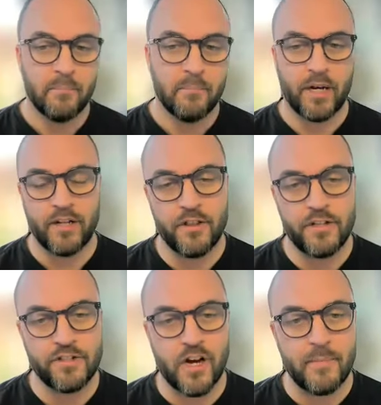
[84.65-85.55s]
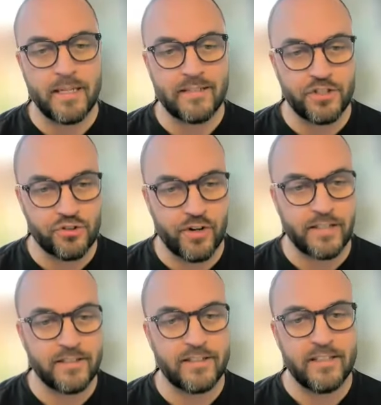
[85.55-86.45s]
but a lot of the time it's the
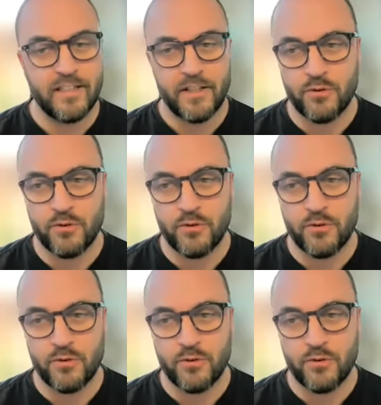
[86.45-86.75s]
trust,